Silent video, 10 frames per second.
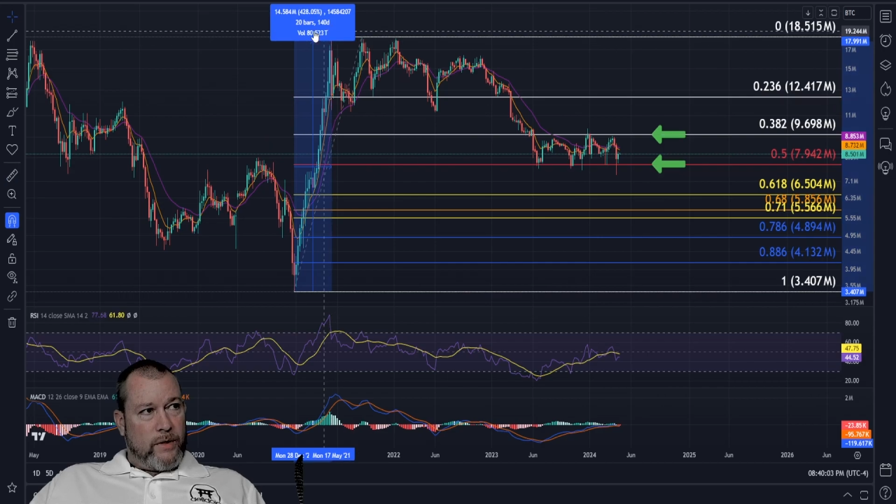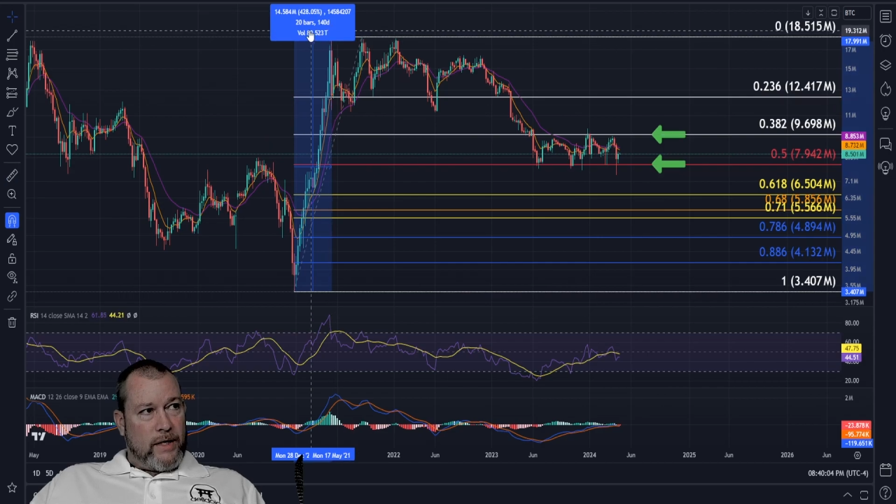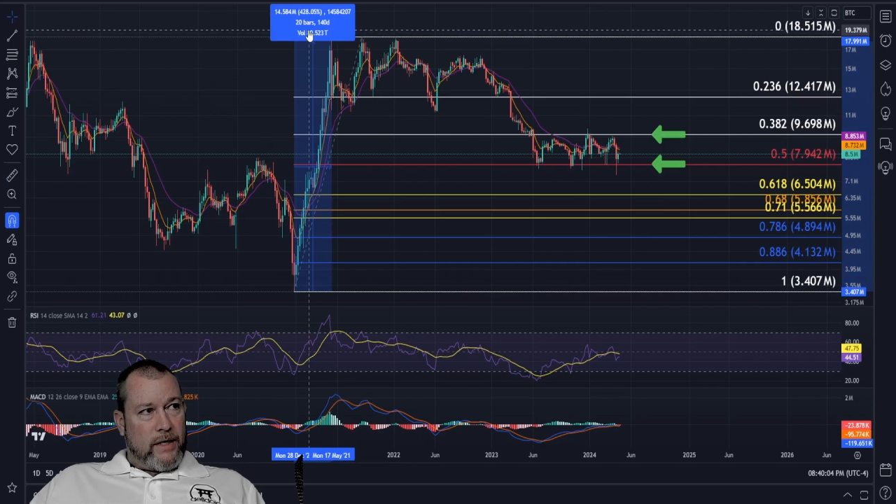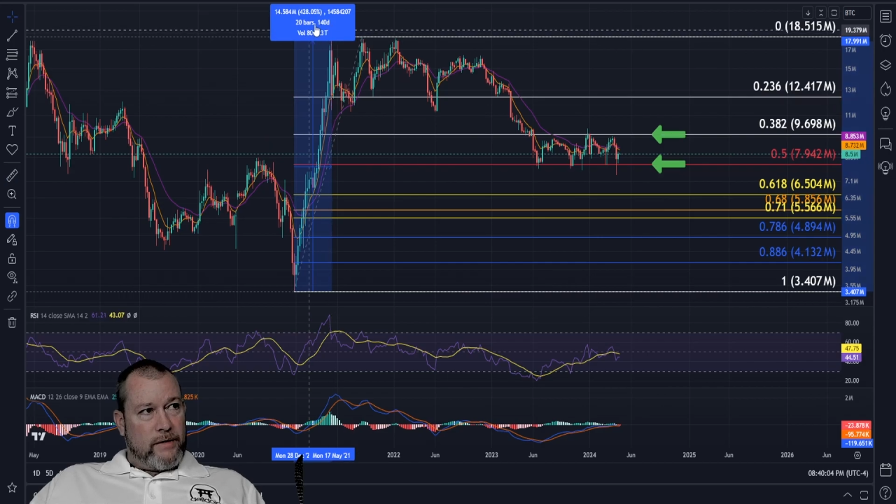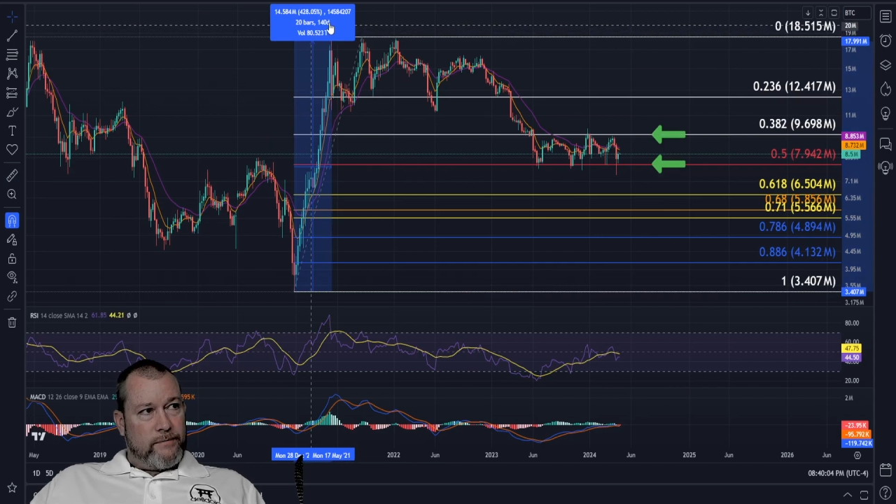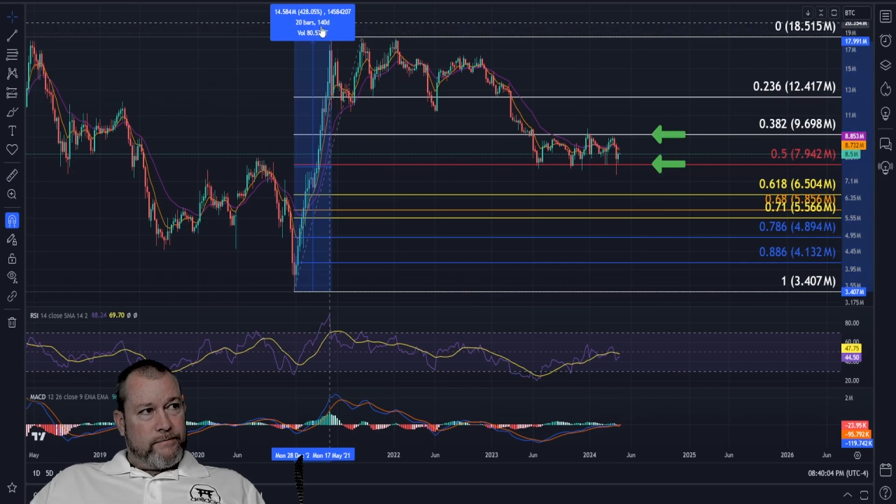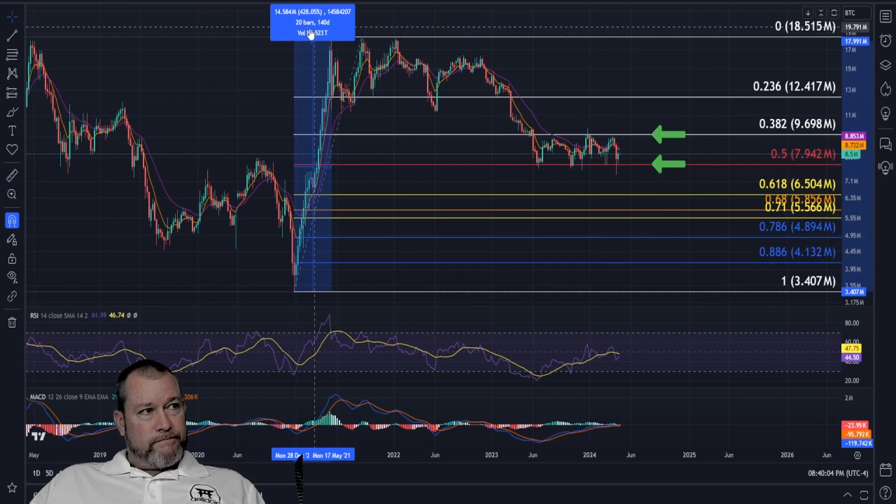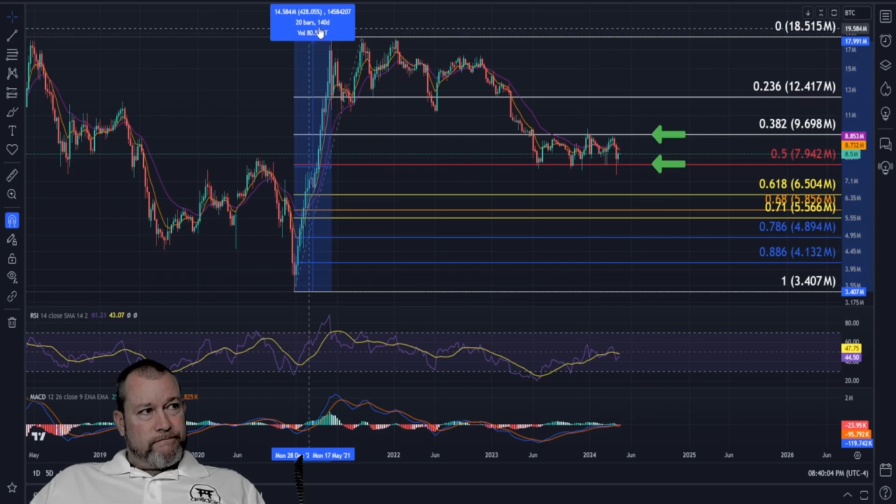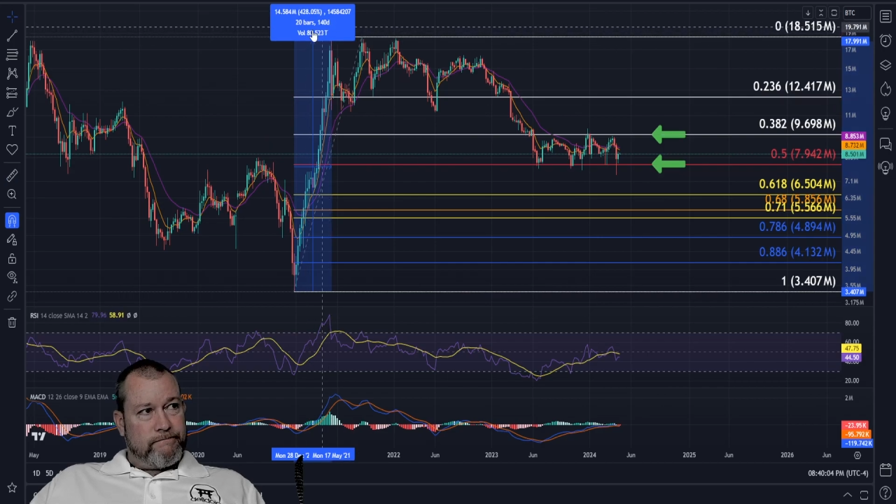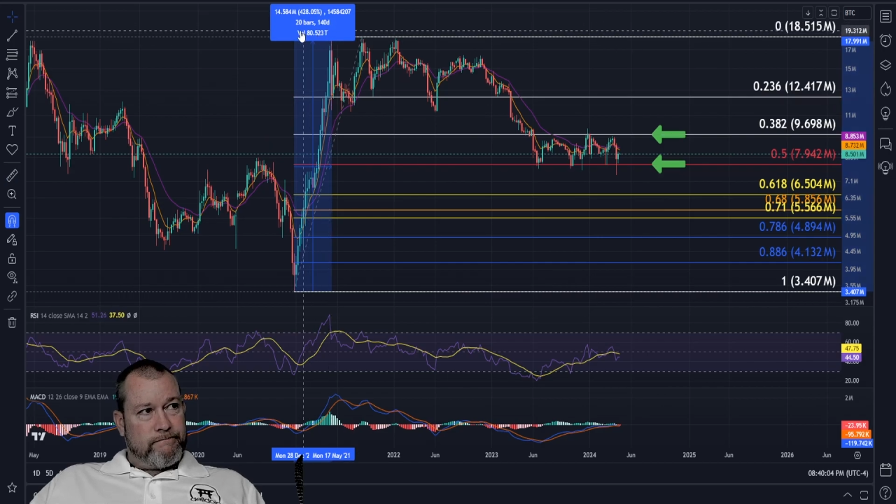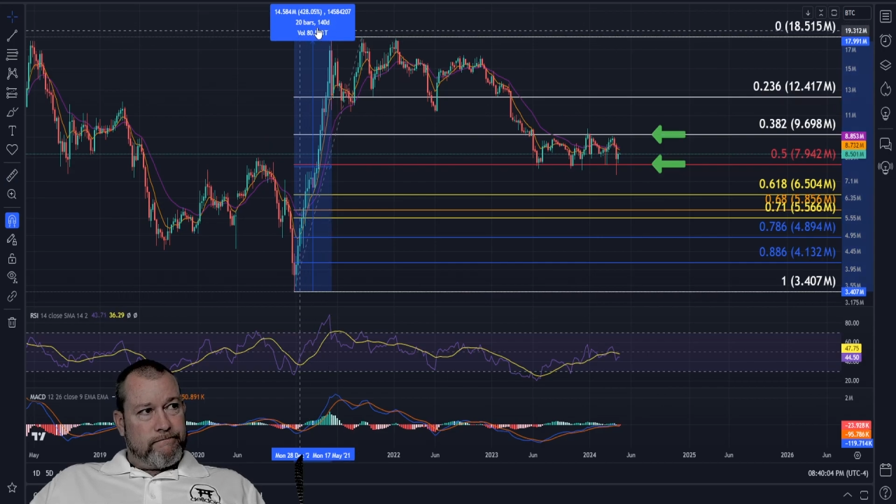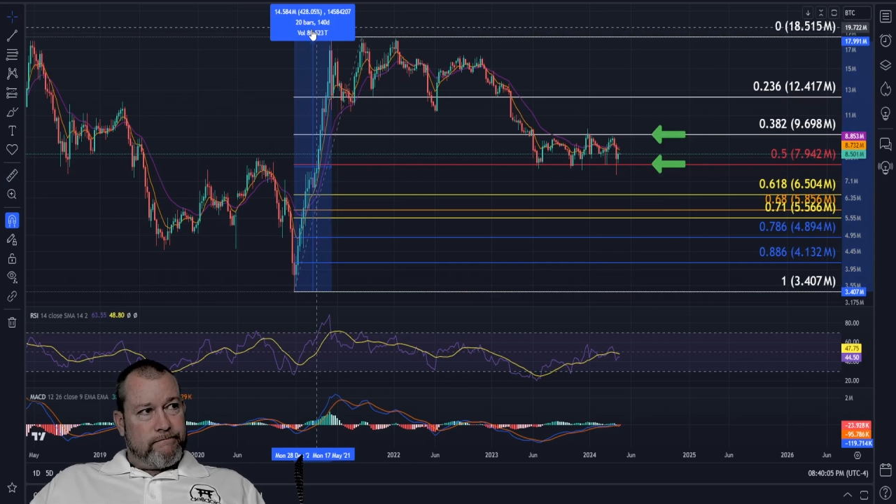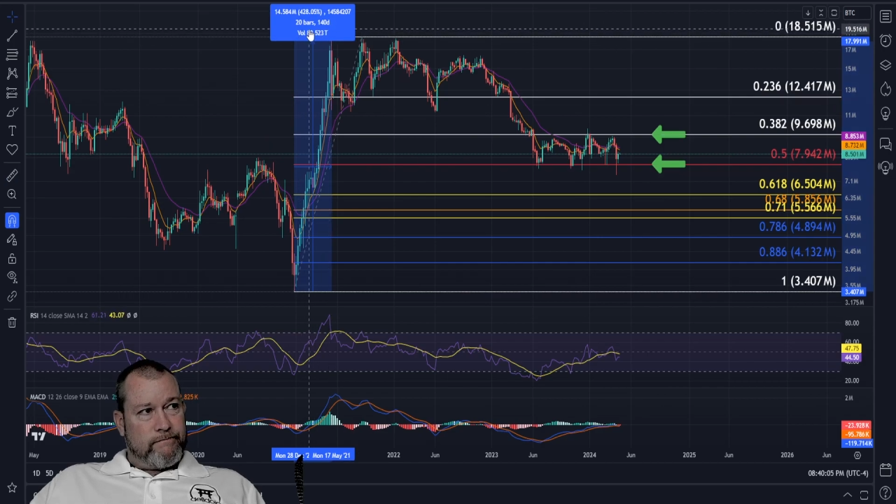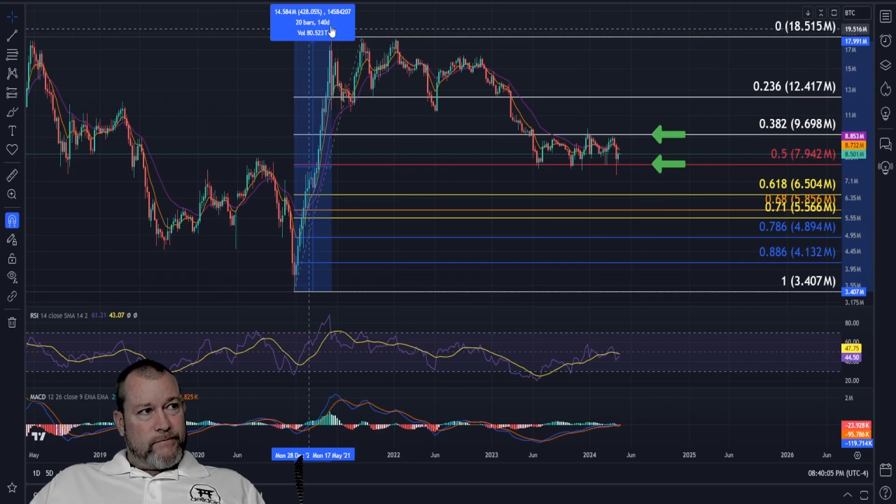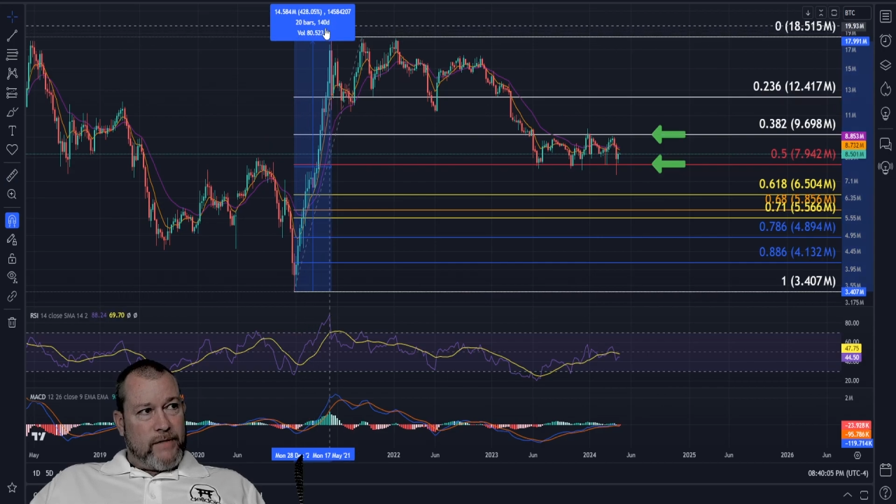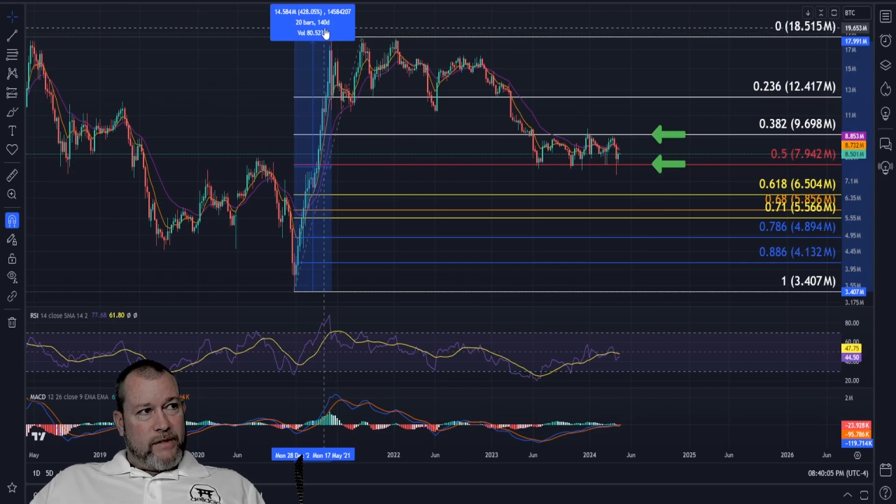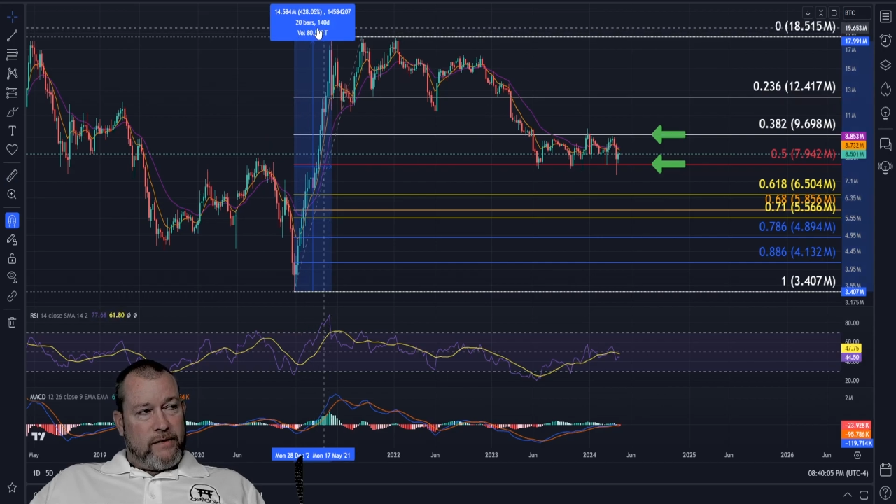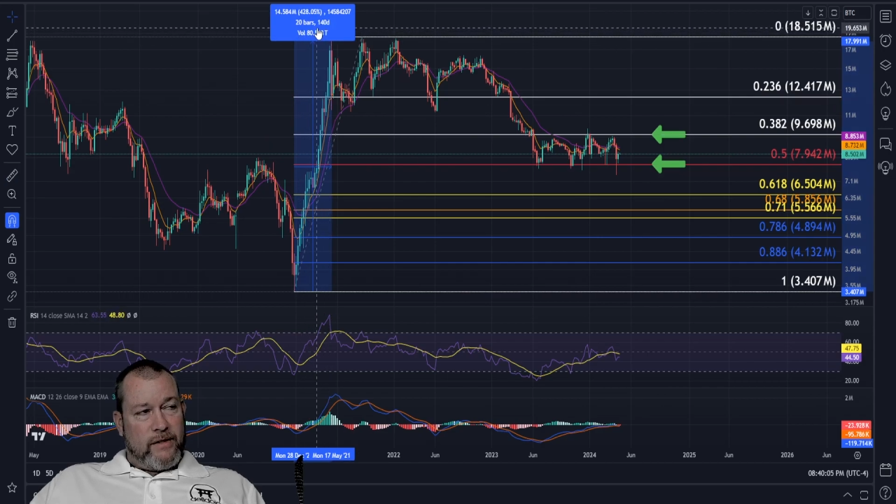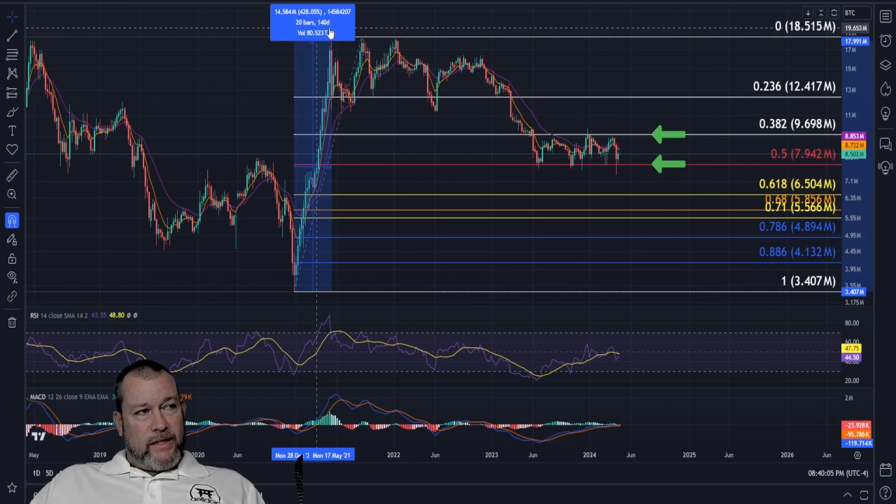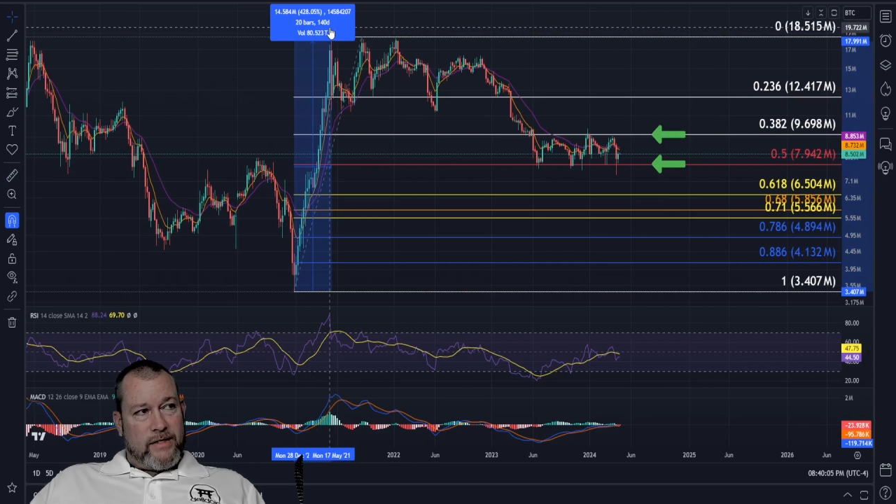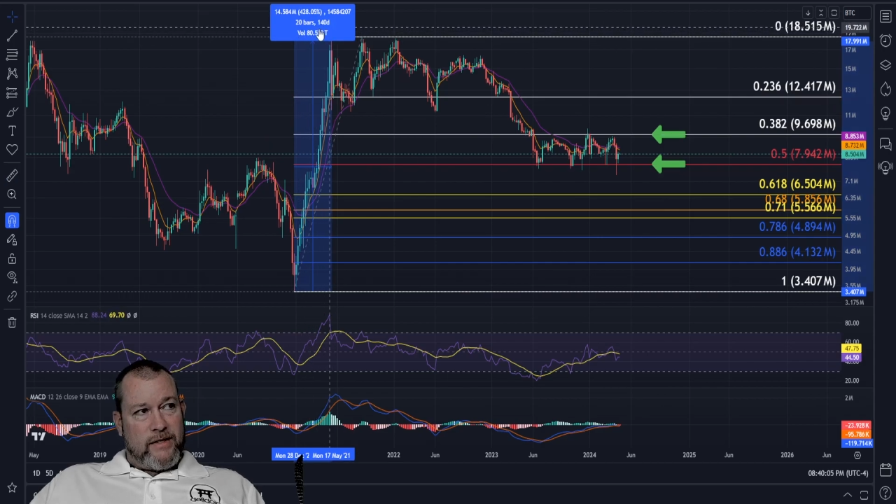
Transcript: got less